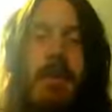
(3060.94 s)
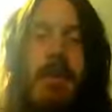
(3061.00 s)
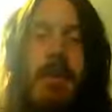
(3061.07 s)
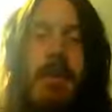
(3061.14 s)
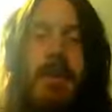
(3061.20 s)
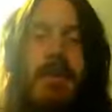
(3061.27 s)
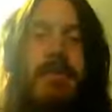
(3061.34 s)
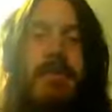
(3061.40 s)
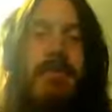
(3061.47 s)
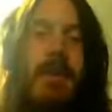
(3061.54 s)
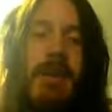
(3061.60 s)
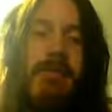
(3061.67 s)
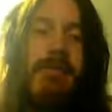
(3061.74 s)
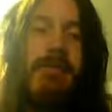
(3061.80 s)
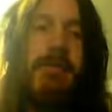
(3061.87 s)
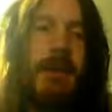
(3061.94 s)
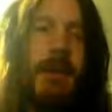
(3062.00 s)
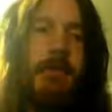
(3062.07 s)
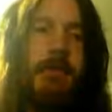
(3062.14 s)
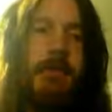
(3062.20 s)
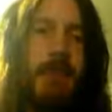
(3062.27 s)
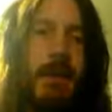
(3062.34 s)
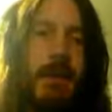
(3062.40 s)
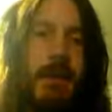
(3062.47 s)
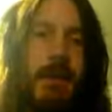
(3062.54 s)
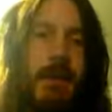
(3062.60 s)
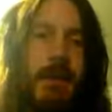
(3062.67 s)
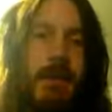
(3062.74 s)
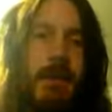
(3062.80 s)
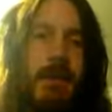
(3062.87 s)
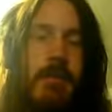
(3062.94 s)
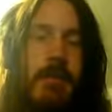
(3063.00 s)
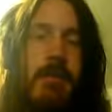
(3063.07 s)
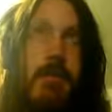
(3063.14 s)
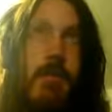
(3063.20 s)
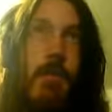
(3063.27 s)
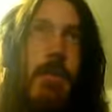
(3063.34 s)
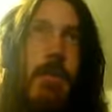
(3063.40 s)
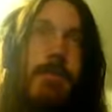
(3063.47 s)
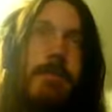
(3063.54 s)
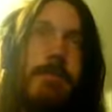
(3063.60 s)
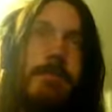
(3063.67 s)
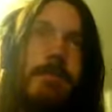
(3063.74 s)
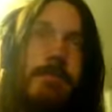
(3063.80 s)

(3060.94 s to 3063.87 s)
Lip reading: his life stopped being, well,